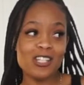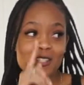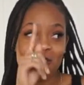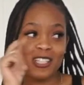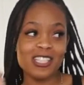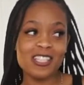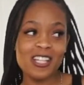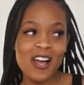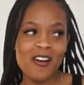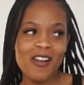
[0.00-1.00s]
She wants a
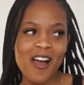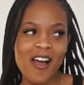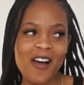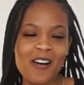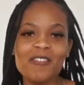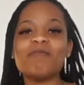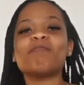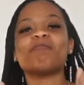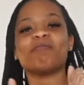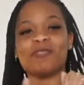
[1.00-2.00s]
shout out.
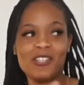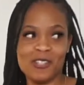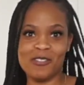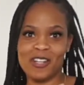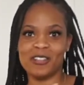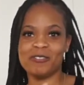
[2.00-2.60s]
She's over here.